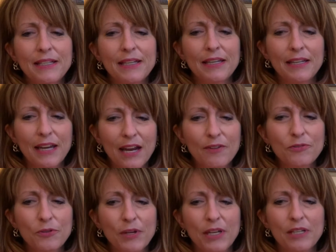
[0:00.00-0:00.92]
And
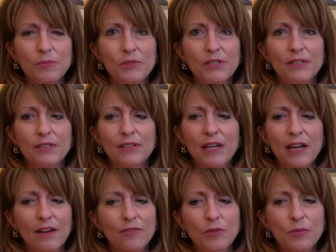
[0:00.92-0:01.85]
after Adam sinned,
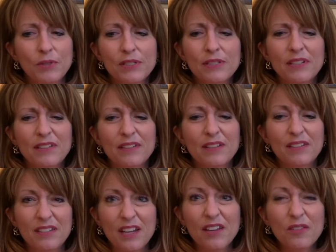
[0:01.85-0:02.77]
everyone sinned, and
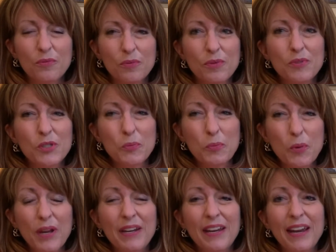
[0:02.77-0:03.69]
death
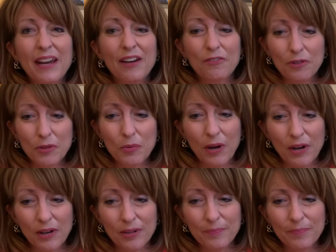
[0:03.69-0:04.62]
spread everywhere.